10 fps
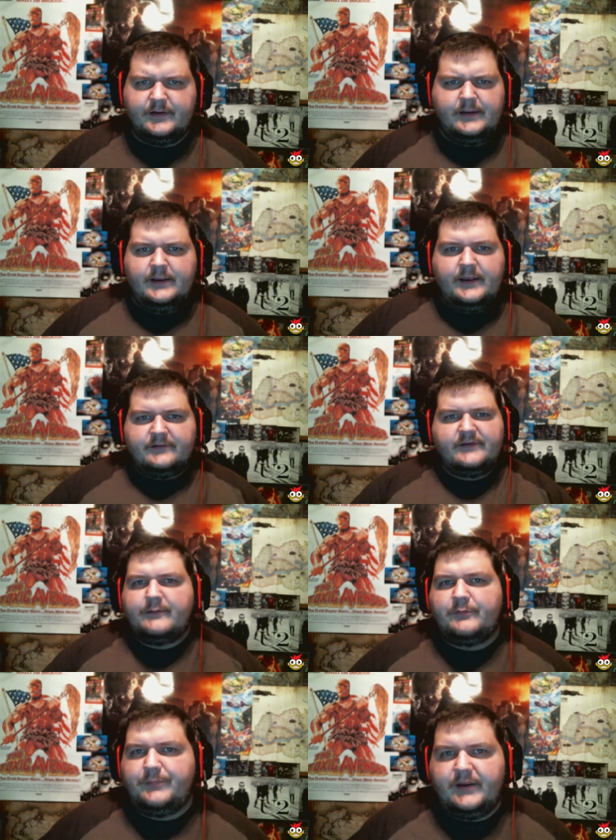It's
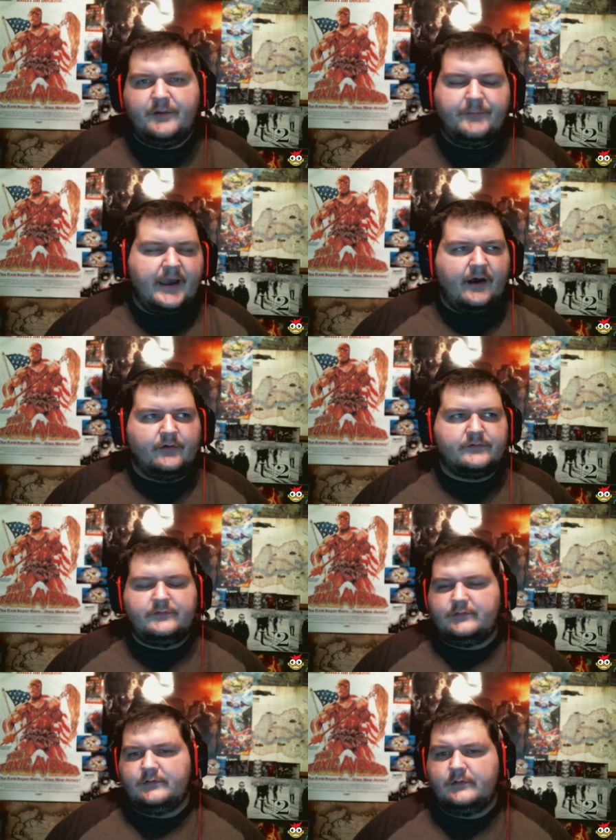never been
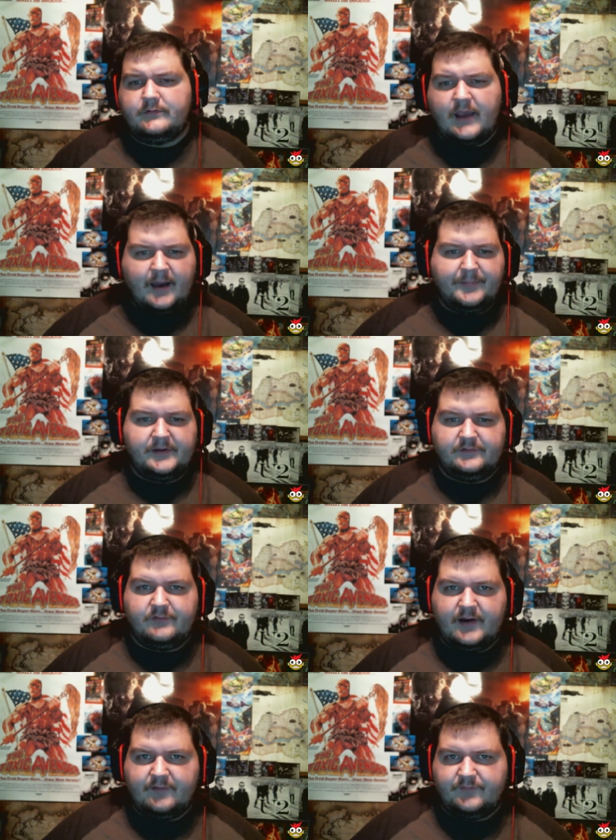about top edge
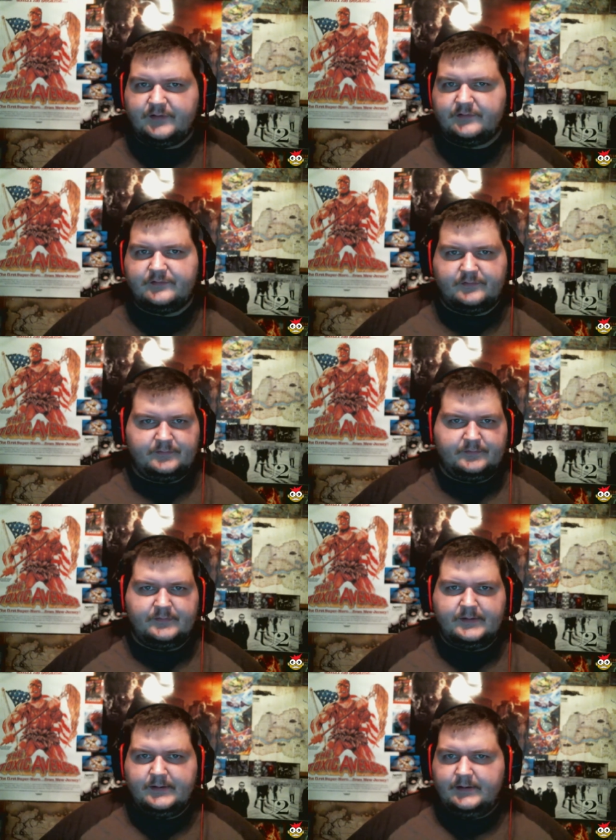graphics and
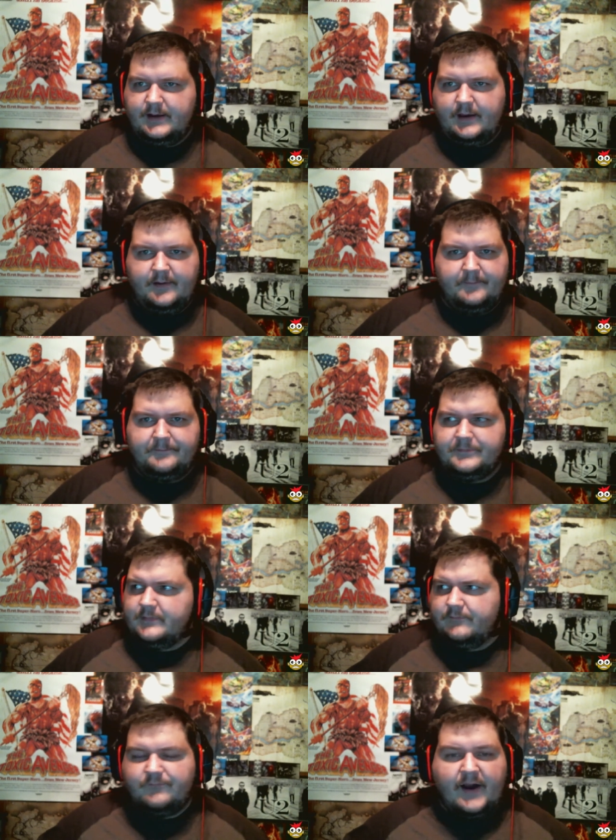um,
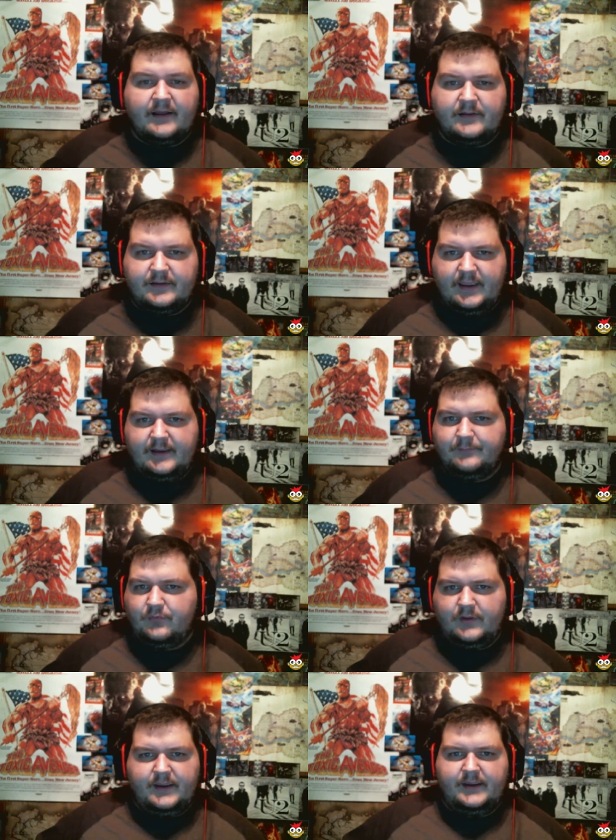violent
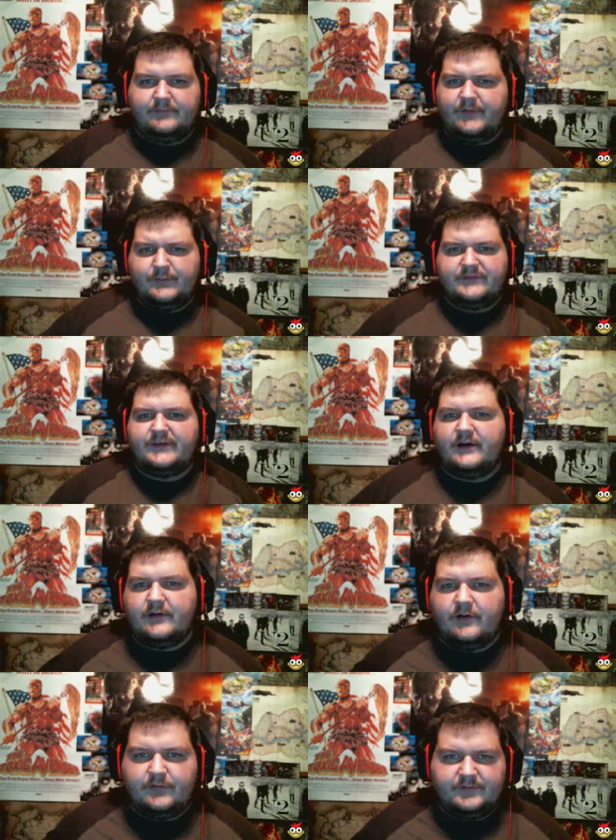gameplay, but we see on
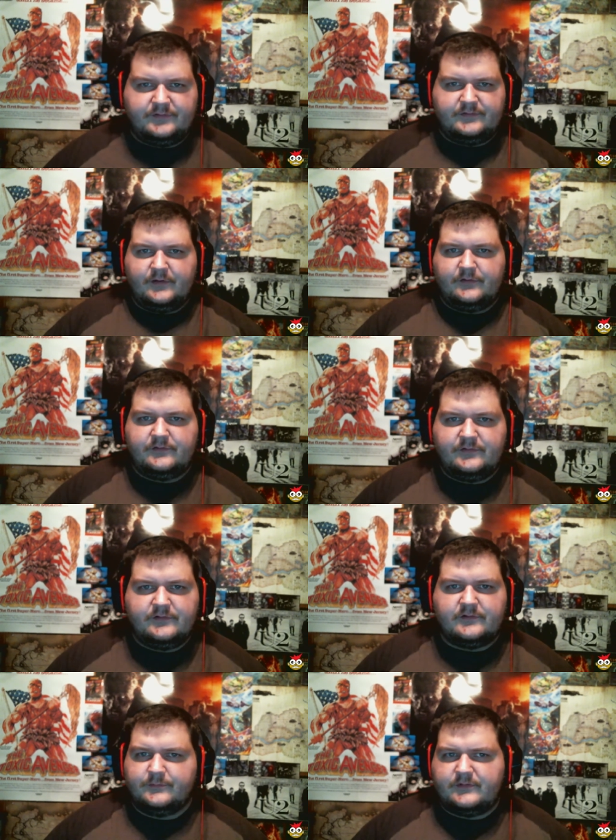all these other
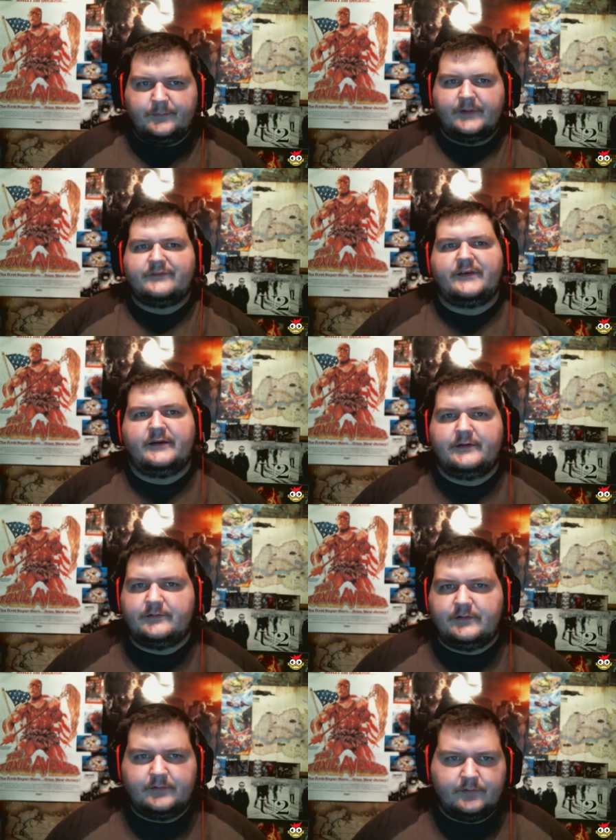systems. So I'm not saying
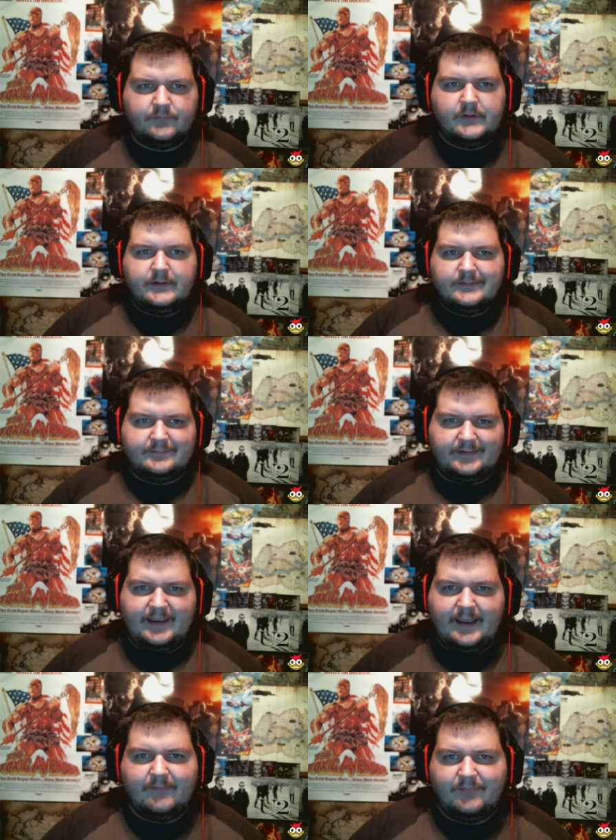Nintendo doesn't
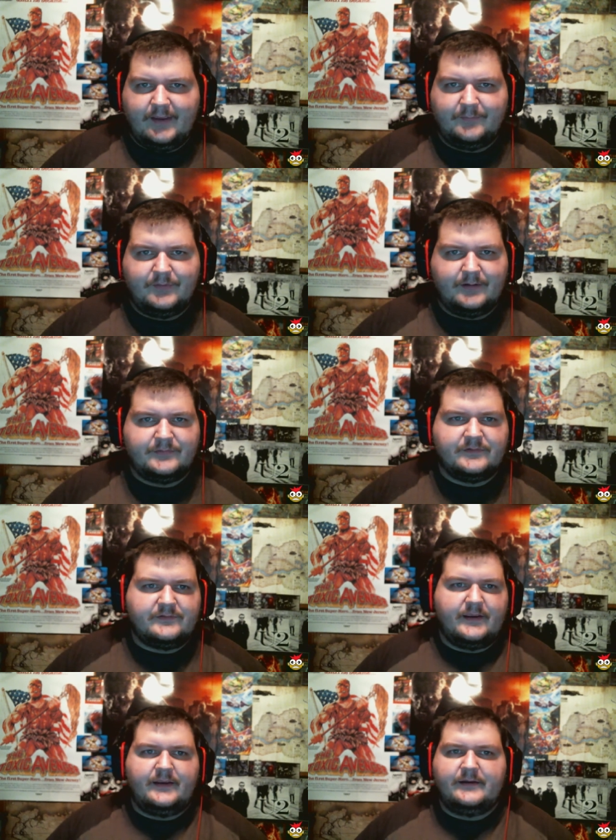have that, but I'm just
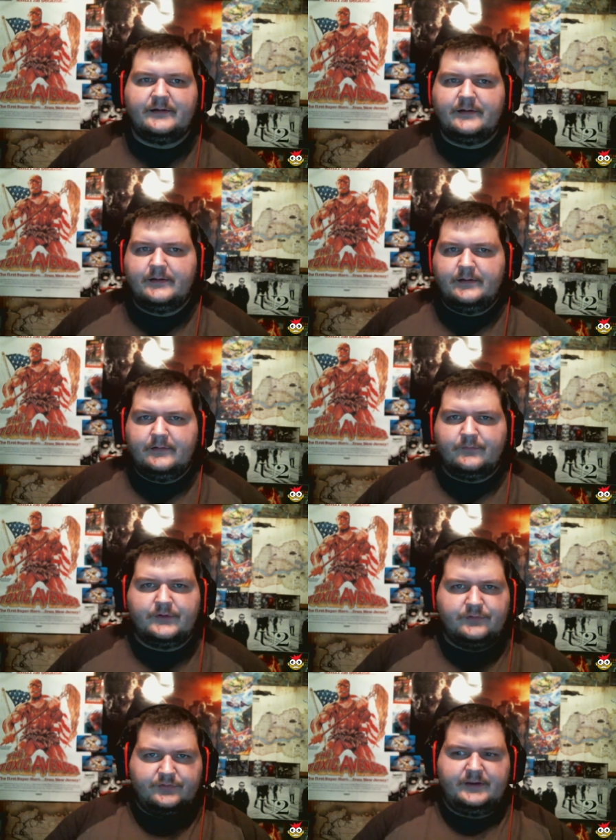saying when
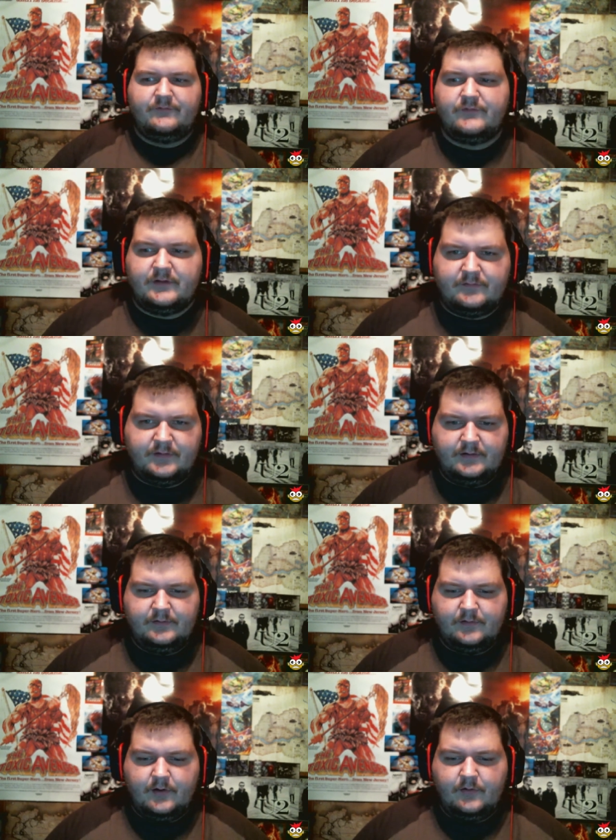you think of
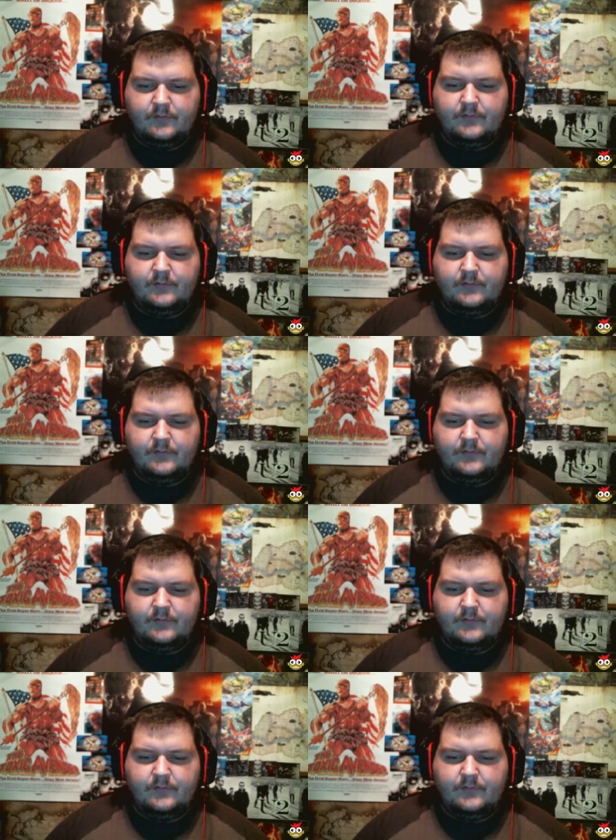Nintendo,